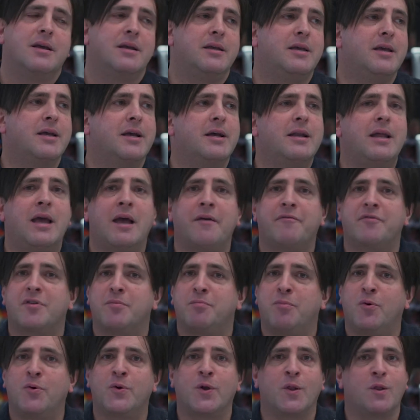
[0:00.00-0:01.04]
you're going to have to
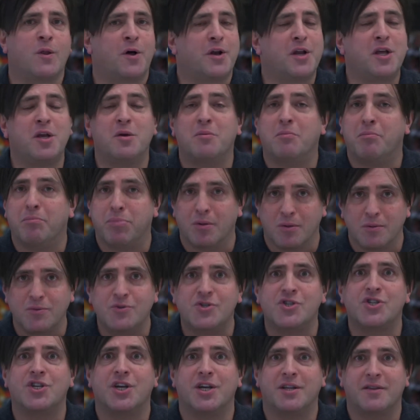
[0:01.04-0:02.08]
put a lot of your
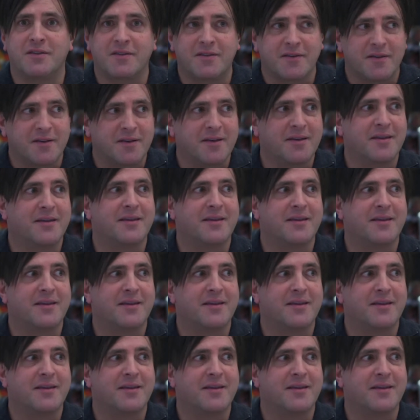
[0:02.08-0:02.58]
bullshit,